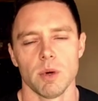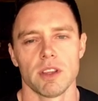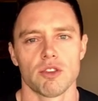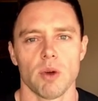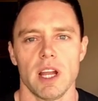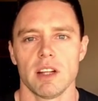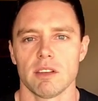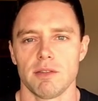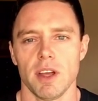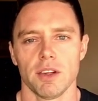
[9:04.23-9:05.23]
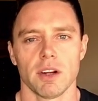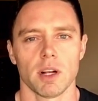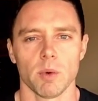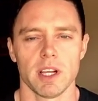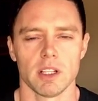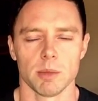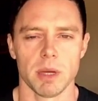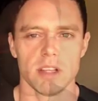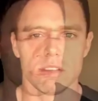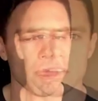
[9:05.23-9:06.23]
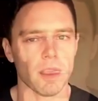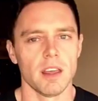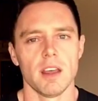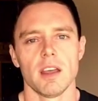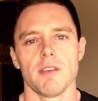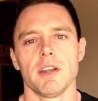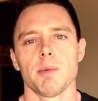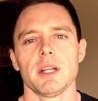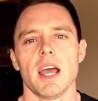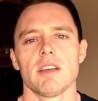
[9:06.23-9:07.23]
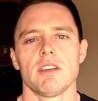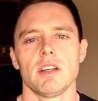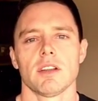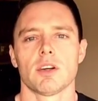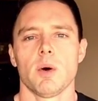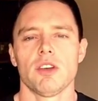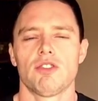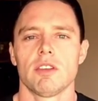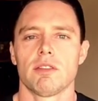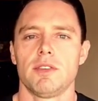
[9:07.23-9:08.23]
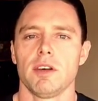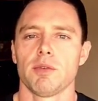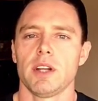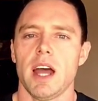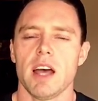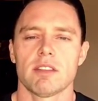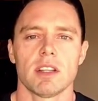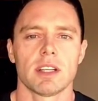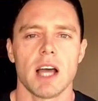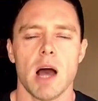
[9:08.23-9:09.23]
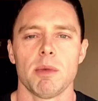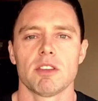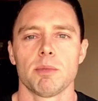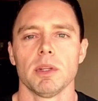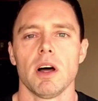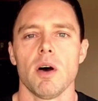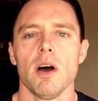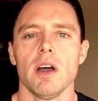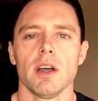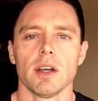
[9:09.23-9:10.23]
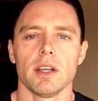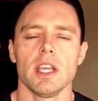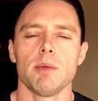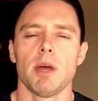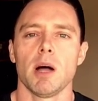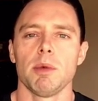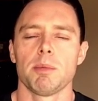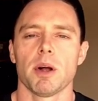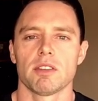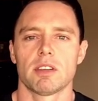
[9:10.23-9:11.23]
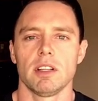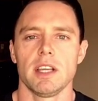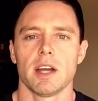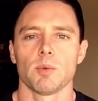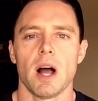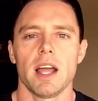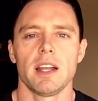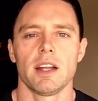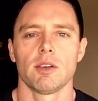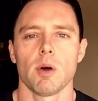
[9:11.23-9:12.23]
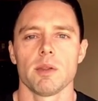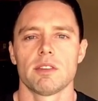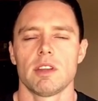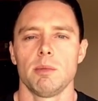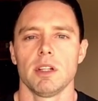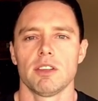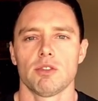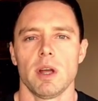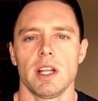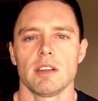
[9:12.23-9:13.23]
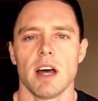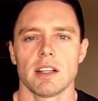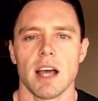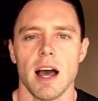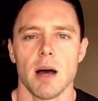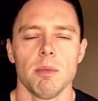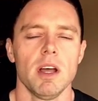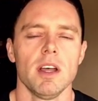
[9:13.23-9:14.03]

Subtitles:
with training to failure on a regular basis. If anybody has any other questions, feel free to ask in the comments below. Email me personally at ryan@growthstimulustraining.com.